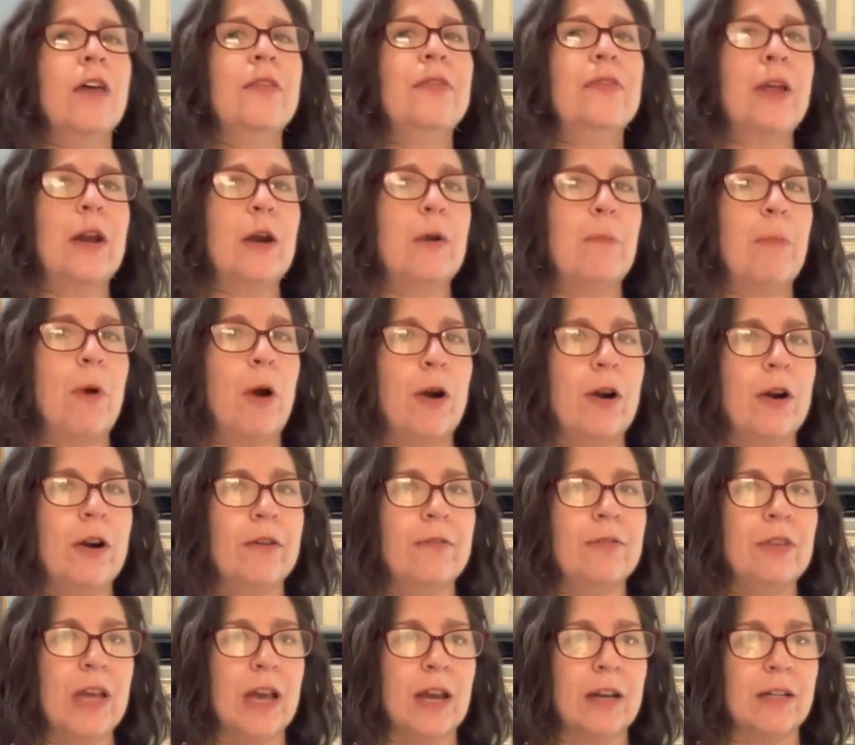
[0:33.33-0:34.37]
that are part of
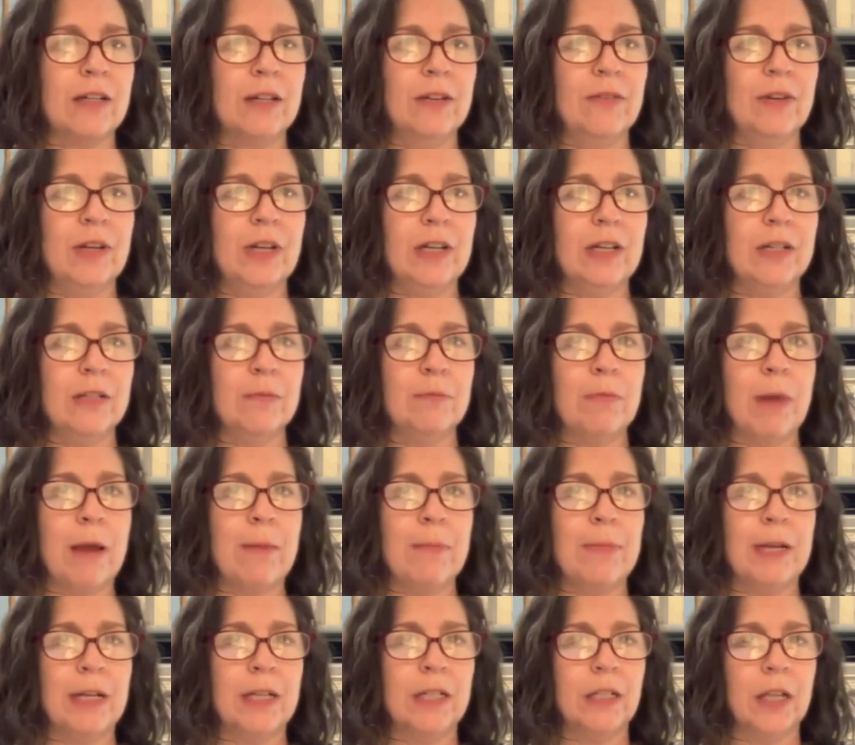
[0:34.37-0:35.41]
the activities might
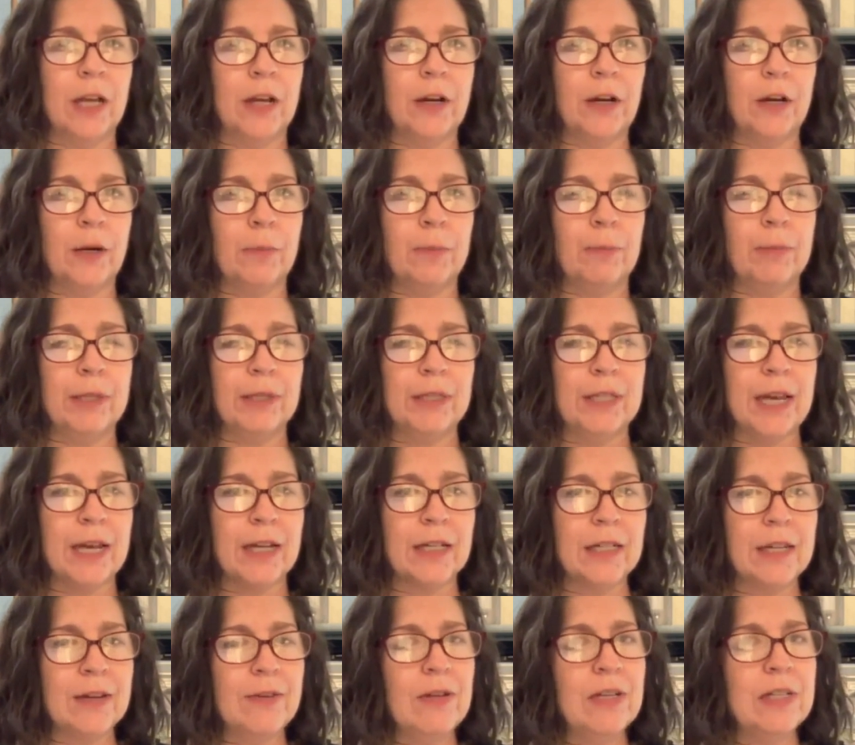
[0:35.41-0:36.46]
be clutter, but the
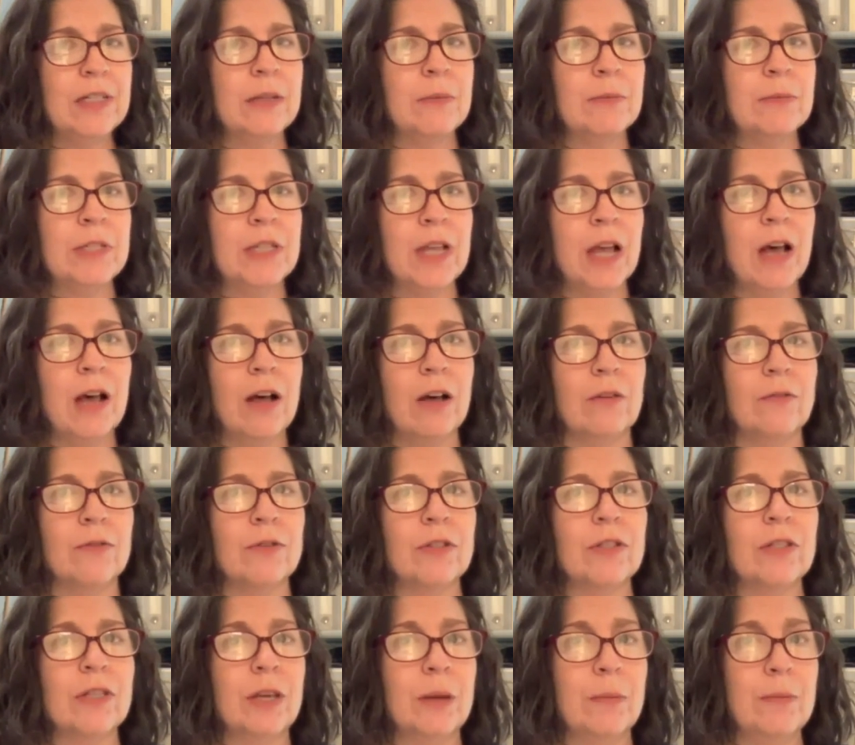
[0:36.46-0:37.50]
activities
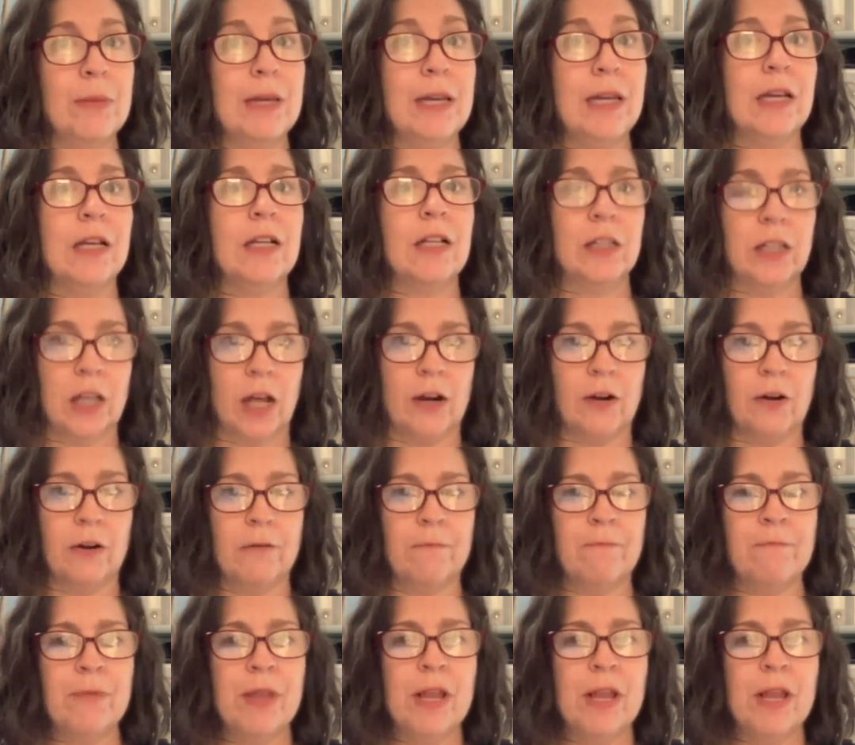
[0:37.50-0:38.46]
themselves can be clutter.